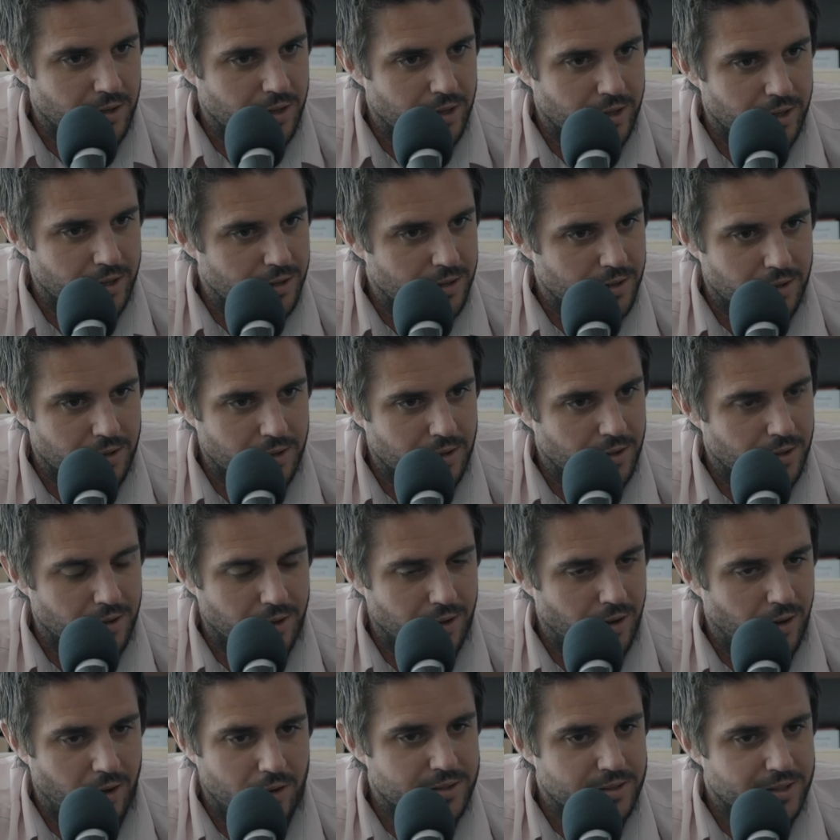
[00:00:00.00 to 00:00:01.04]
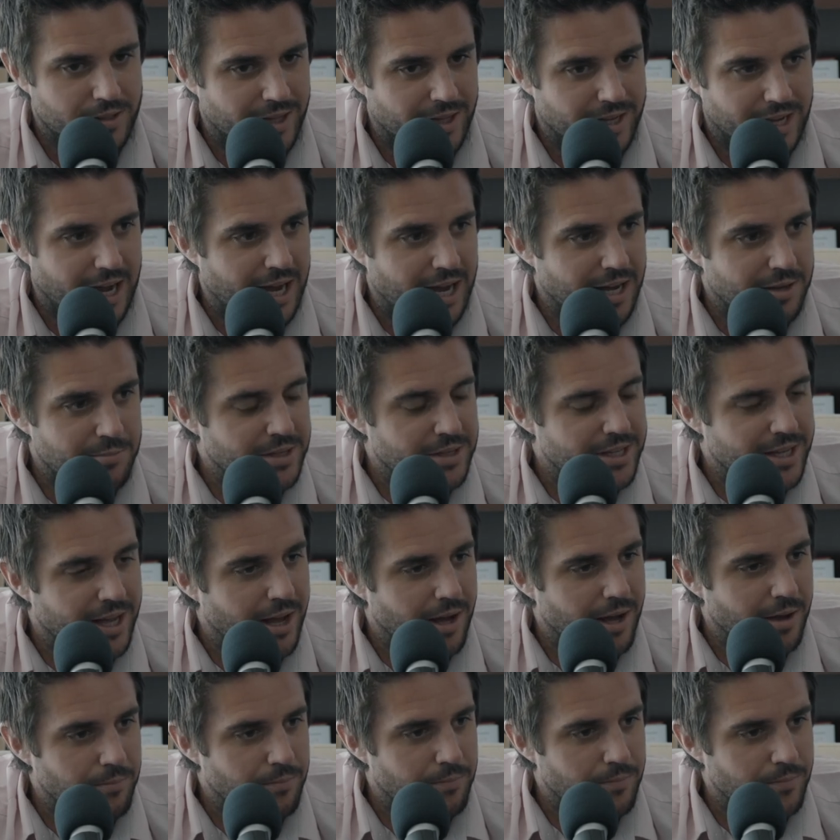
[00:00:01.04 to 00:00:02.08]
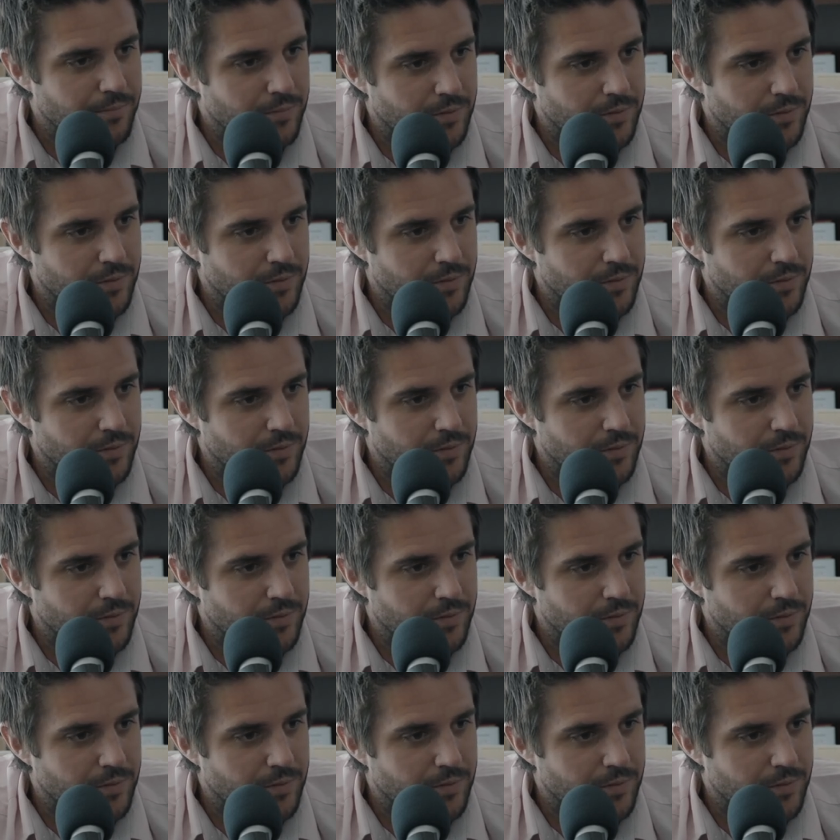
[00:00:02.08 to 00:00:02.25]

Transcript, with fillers: like all the like IBM